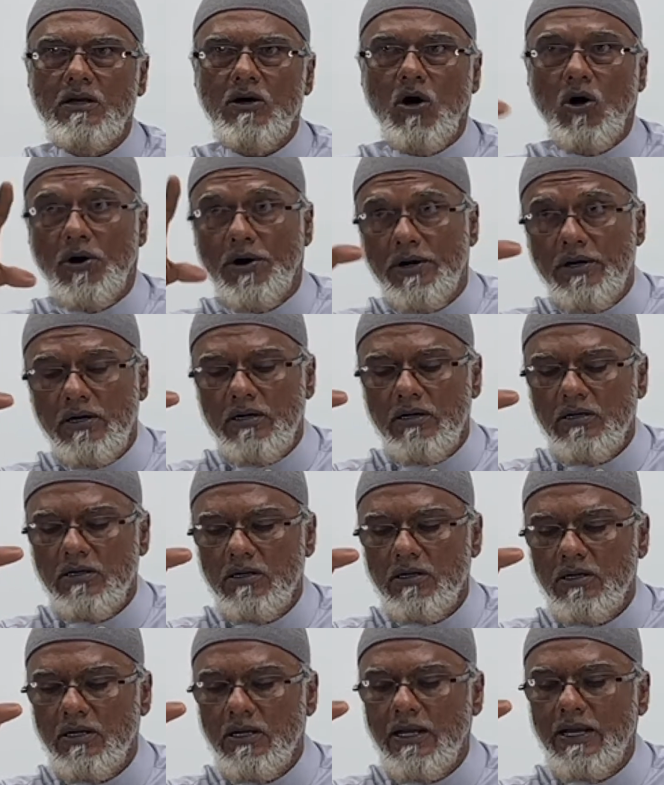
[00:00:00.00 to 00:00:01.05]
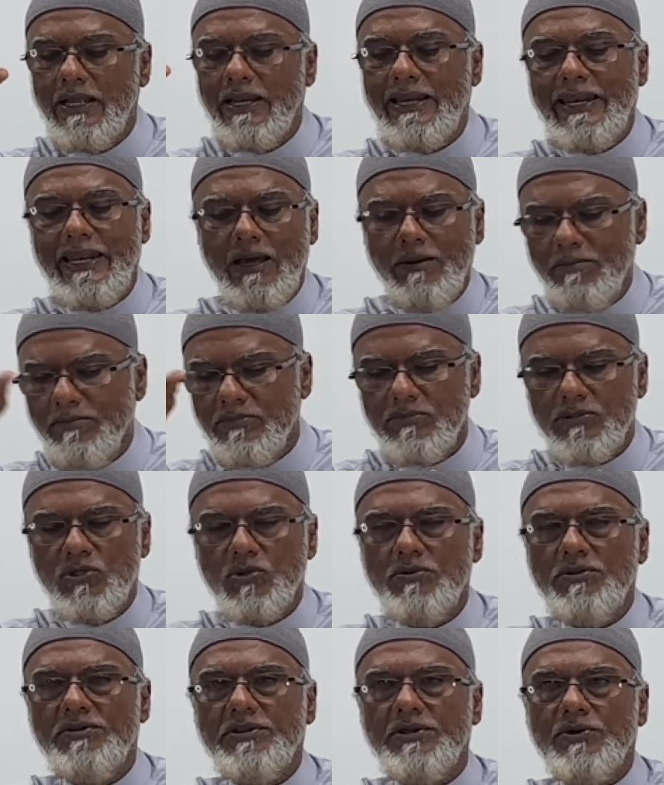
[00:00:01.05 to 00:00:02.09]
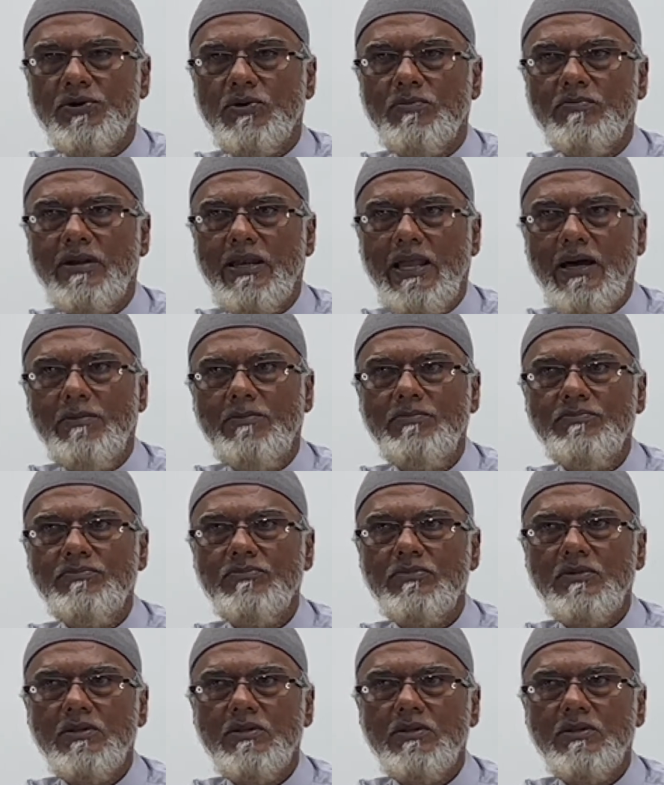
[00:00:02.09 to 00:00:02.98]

or lam tunzirhum, lam,